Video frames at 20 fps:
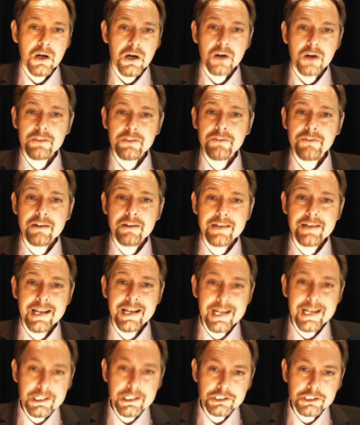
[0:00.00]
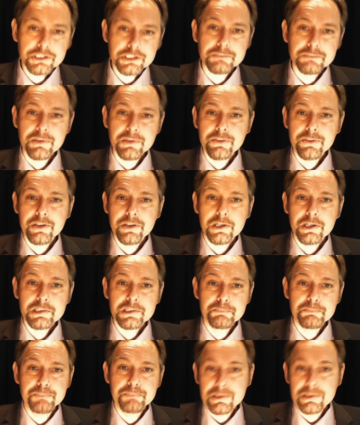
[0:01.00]
are the very instrument that has
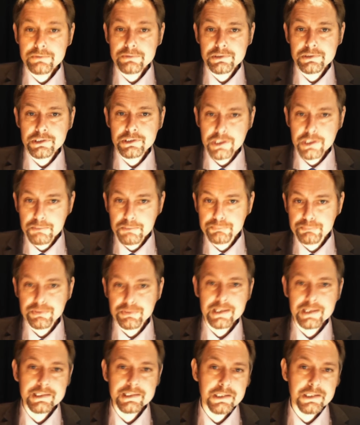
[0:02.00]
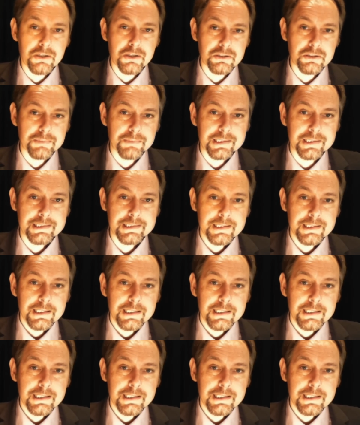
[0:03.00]
built the new BRICS economies,